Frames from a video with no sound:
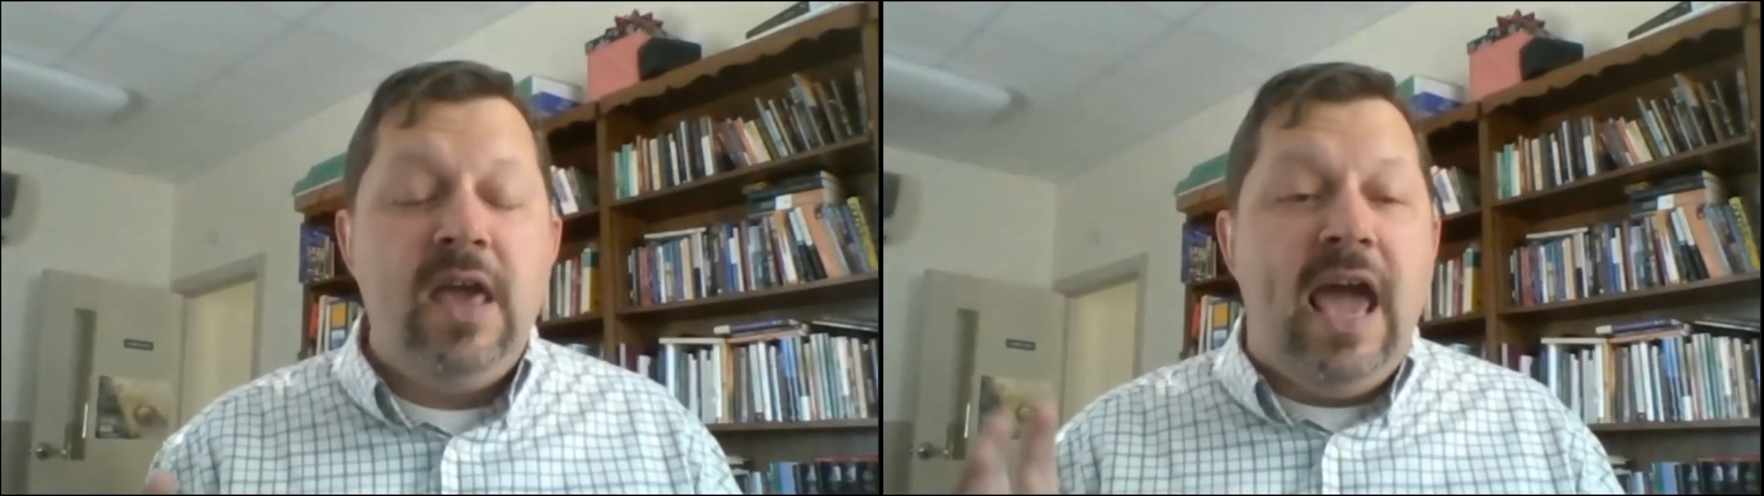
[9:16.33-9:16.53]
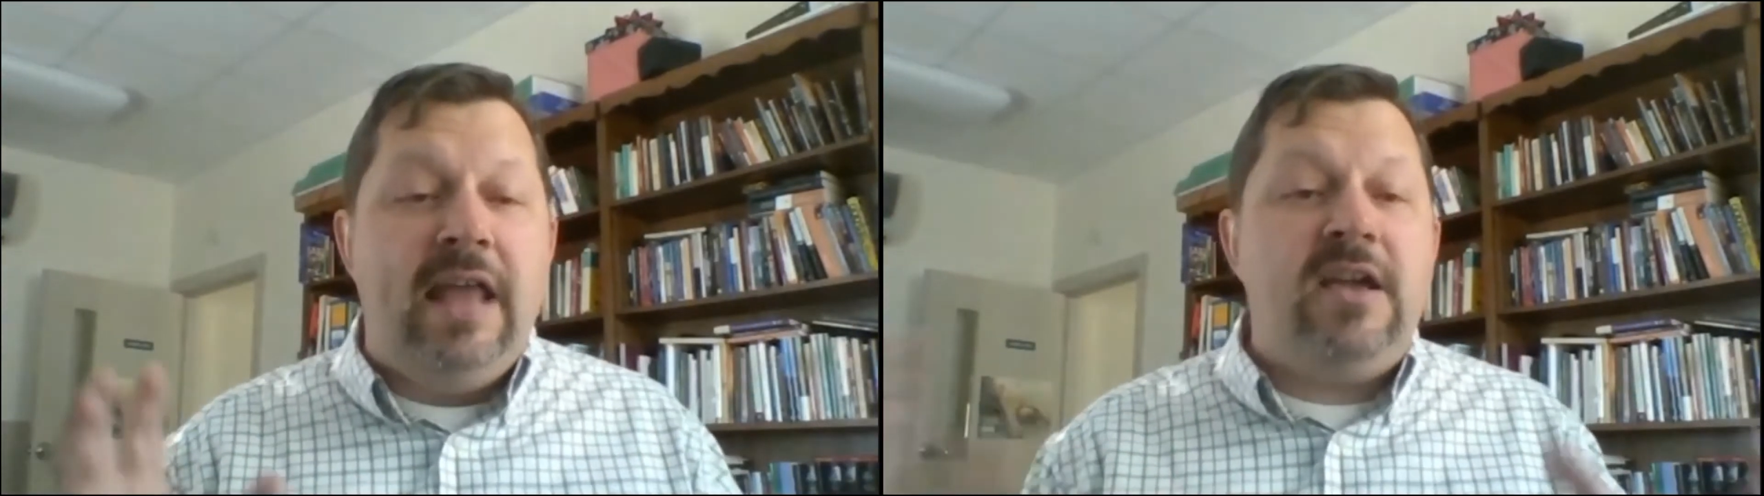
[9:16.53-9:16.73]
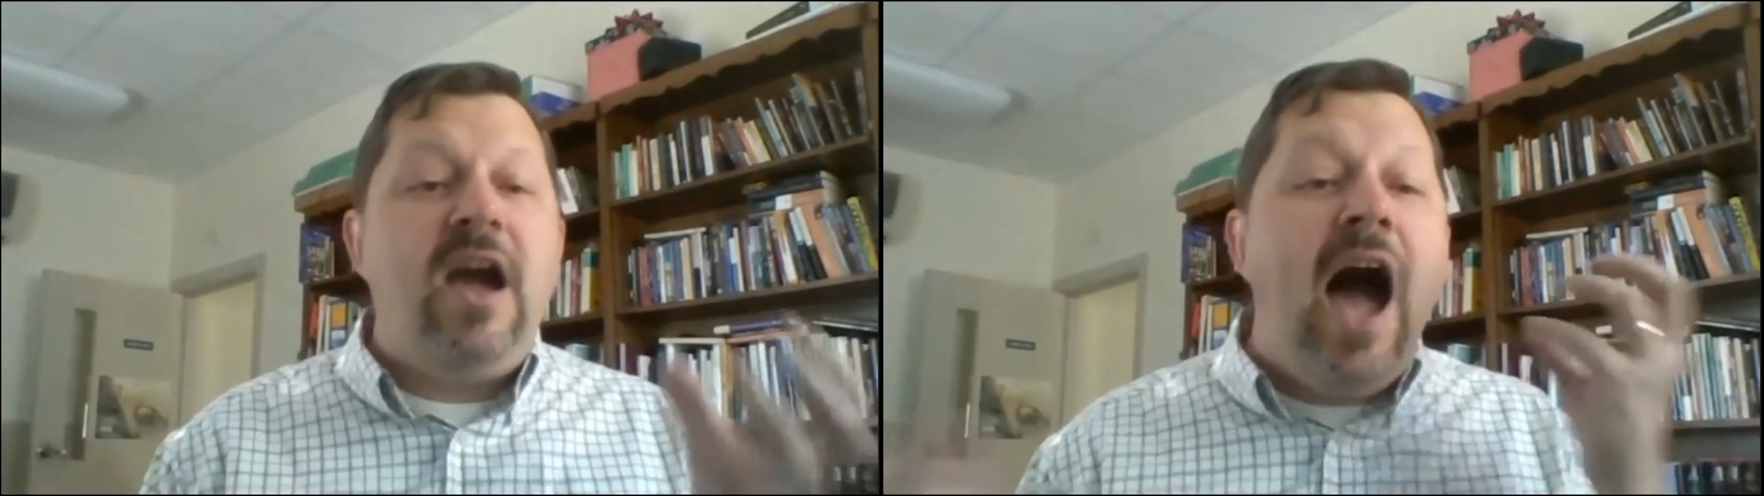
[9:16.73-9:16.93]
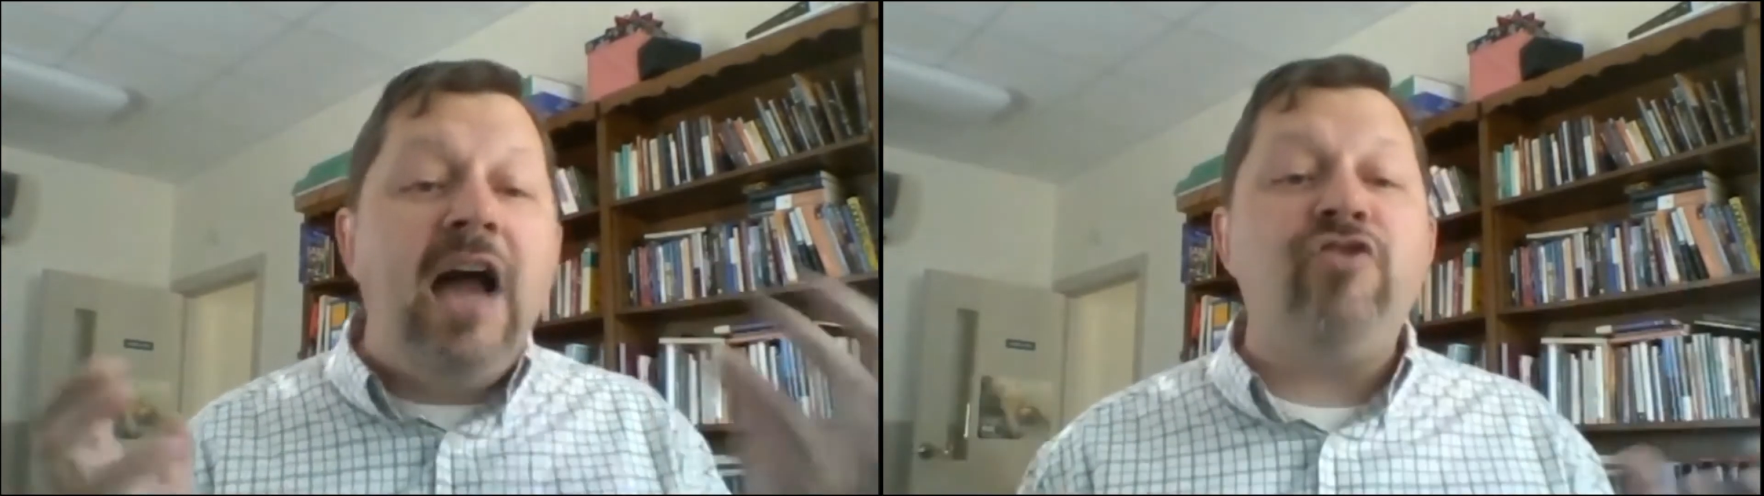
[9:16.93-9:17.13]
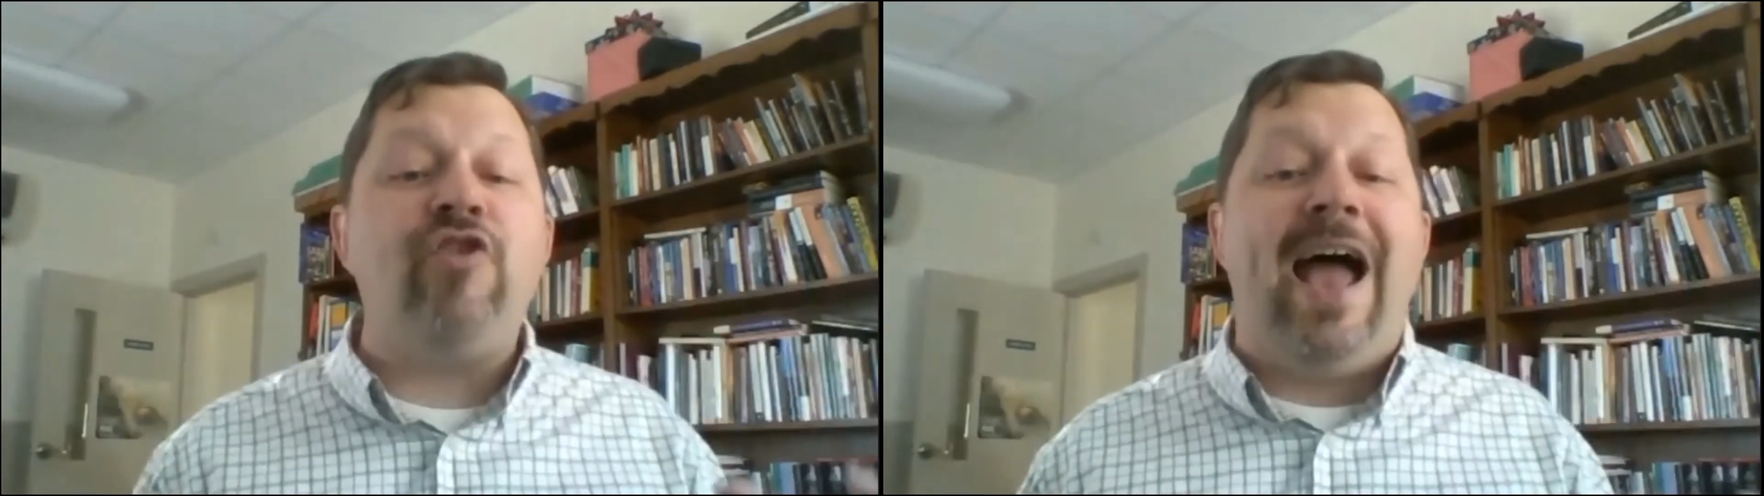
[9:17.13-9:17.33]
and the
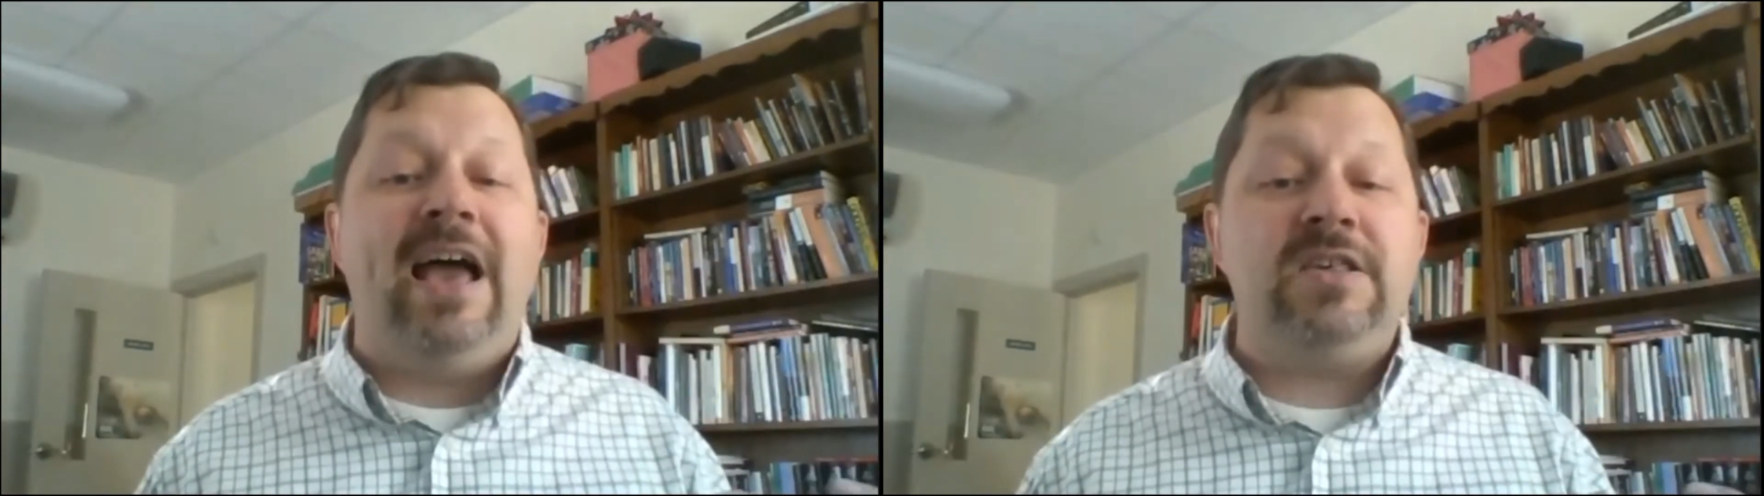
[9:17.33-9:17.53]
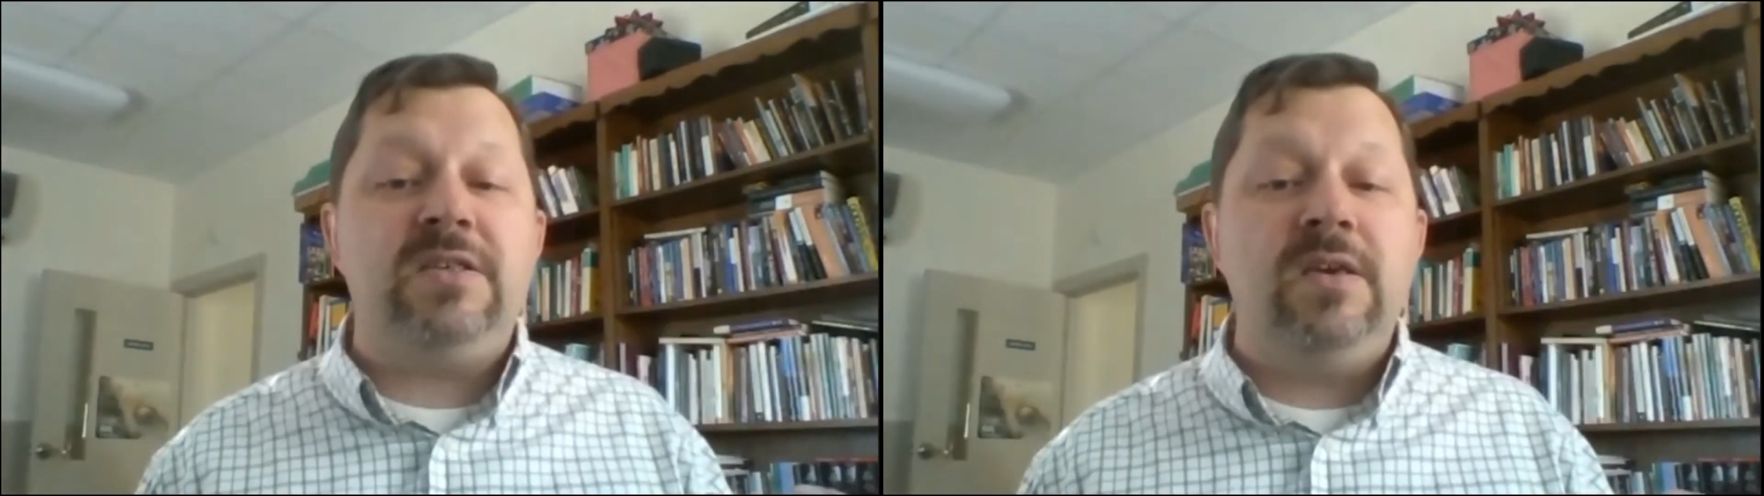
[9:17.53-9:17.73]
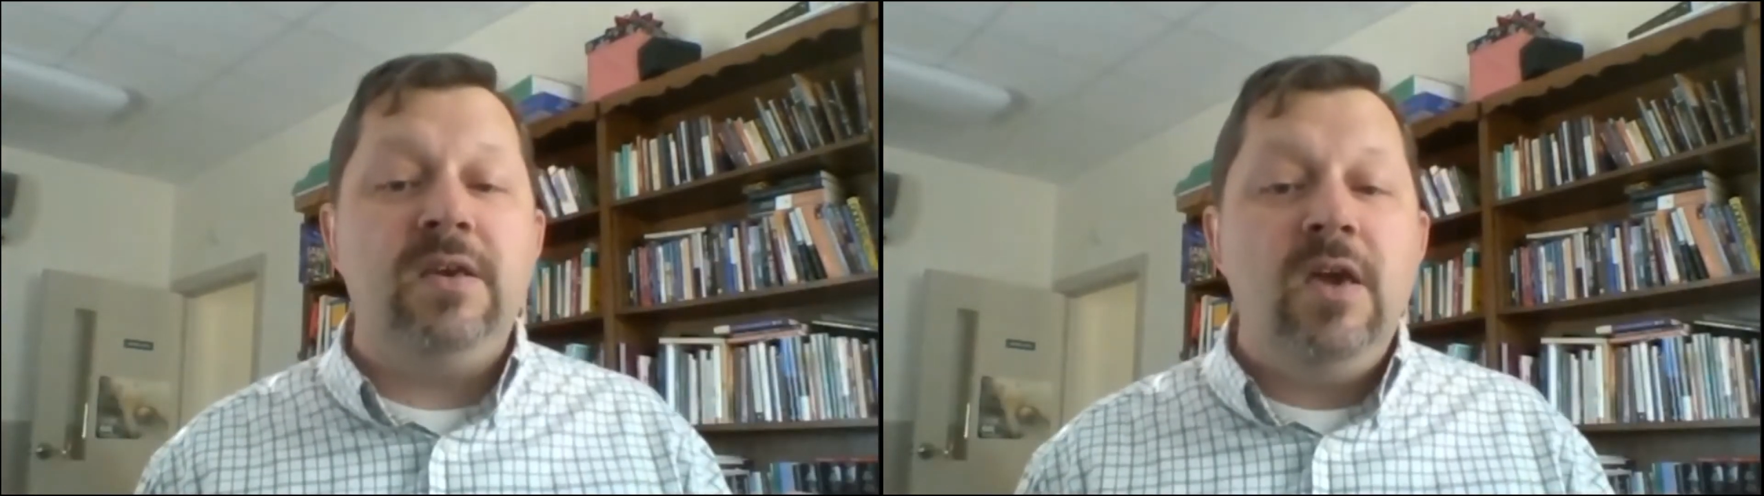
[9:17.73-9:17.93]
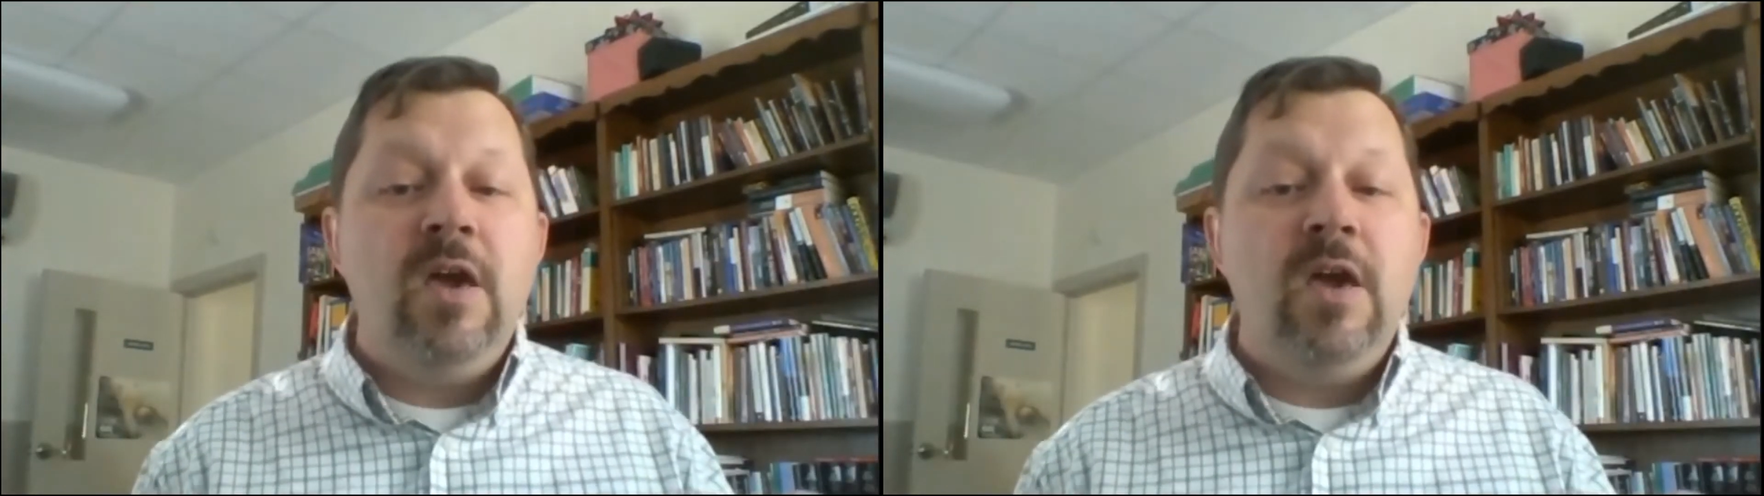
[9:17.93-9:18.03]
contrast